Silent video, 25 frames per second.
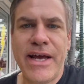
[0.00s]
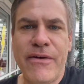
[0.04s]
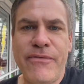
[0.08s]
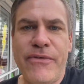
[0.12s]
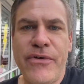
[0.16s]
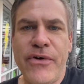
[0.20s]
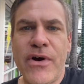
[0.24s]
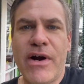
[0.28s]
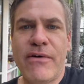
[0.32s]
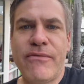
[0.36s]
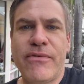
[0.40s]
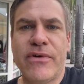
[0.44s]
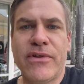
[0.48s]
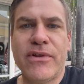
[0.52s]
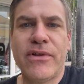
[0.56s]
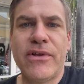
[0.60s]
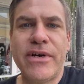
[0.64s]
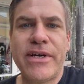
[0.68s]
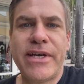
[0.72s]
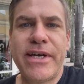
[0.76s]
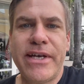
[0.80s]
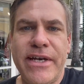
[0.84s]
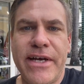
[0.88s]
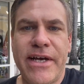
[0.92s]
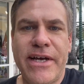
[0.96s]
If you're ever
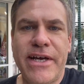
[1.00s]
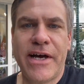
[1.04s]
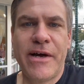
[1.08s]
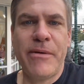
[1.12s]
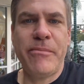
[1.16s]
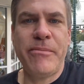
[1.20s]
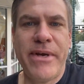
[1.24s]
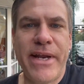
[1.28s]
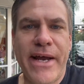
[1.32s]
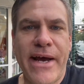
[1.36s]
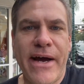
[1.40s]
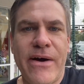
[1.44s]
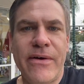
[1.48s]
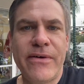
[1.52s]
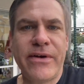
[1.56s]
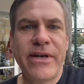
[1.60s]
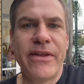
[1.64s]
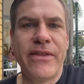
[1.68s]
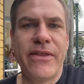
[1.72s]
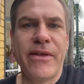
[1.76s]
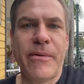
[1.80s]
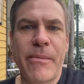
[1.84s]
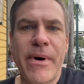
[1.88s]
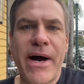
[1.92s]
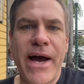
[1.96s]
looking to come down to
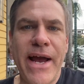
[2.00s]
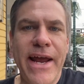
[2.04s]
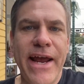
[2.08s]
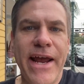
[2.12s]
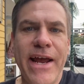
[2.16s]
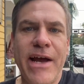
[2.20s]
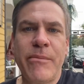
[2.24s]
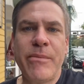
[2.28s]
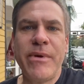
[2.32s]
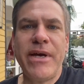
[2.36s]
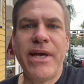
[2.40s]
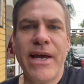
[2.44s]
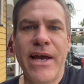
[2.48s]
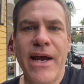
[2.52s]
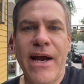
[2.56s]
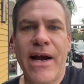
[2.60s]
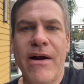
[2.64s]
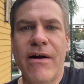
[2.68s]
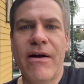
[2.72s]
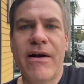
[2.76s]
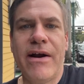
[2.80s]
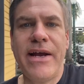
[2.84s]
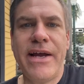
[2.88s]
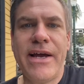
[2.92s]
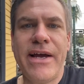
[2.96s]
the Miami
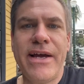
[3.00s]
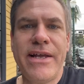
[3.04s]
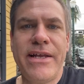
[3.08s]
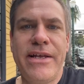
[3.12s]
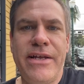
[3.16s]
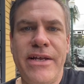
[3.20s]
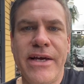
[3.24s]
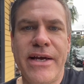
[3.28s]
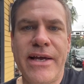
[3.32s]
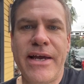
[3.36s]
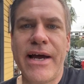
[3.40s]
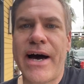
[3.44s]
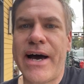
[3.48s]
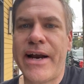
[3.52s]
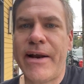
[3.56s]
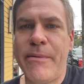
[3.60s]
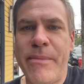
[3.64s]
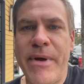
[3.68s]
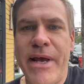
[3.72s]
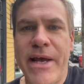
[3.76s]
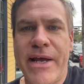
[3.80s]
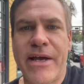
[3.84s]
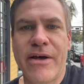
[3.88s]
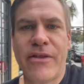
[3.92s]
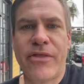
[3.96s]
area, you gotta
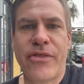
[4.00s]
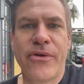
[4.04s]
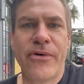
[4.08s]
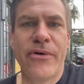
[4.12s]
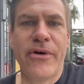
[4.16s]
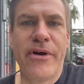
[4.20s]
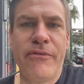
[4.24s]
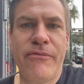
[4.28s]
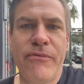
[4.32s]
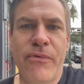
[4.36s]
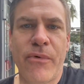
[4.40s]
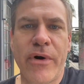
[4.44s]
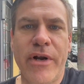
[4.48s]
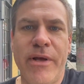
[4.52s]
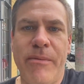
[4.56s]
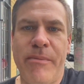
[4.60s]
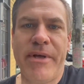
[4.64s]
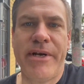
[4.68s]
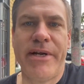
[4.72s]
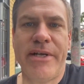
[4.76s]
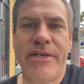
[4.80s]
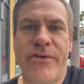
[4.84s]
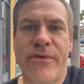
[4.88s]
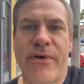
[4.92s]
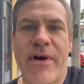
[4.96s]
make a 30,
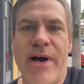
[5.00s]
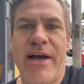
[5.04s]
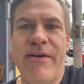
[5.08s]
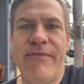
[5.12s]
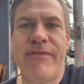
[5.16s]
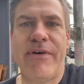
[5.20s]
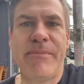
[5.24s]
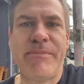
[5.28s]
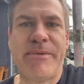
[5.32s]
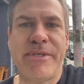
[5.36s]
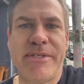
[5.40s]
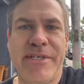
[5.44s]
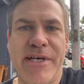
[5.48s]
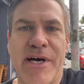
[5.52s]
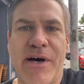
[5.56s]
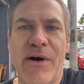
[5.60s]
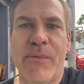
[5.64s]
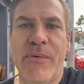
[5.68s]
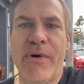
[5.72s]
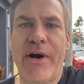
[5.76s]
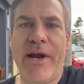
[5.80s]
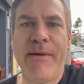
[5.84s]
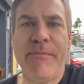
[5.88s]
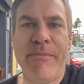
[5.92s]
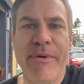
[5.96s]
40-minute drive up to
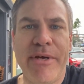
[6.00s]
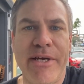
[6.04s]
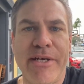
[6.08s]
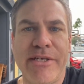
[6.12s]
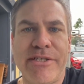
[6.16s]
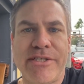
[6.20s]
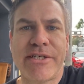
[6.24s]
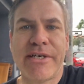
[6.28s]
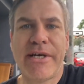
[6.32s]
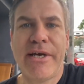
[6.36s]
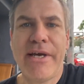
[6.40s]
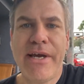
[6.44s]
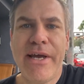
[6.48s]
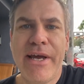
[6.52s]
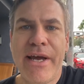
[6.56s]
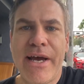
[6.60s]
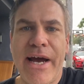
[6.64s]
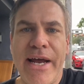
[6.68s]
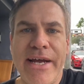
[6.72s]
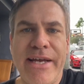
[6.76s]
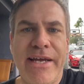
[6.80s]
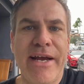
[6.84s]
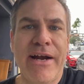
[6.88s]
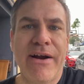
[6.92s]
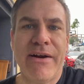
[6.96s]
Delray Beach.
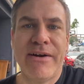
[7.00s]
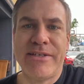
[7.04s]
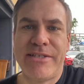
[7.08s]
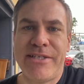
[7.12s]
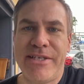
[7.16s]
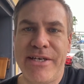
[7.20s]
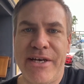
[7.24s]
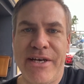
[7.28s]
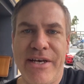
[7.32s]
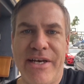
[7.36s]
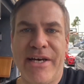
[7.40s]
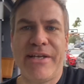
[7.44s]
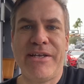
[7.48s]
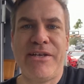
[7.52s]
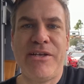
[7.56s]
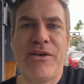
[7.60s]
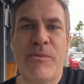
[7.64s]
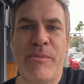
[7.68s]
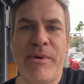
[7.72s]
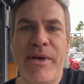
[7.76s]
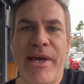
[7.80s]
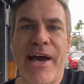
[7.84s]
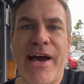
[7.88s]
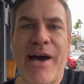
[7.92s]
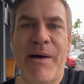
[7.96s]
I guarantee you, you'll
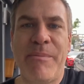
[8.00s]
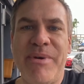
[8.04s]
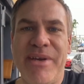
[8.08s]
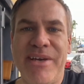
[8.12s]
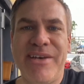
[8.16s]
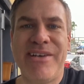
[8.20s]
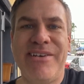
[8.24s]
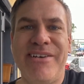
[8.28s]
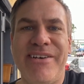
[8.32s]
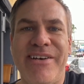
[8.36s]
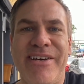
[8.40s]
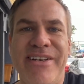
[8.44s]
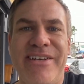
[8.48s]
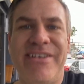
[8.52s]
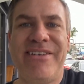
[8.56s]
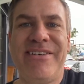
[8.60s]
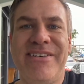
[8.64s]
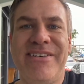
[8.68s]
be happy you did.